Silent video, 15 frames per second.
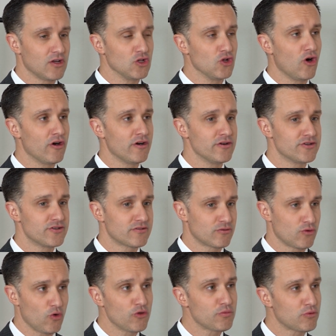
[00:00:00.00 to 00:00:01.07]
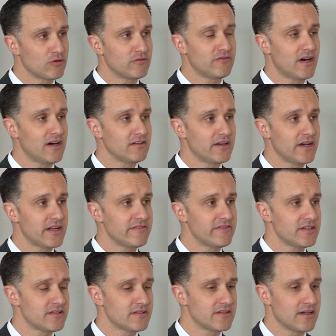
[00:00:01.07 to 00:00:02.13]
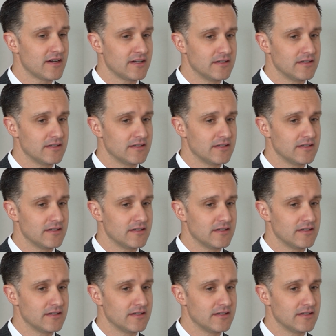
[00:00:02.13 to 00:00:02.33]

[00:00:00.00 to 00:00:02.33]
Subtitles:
large growth profile ahead of it.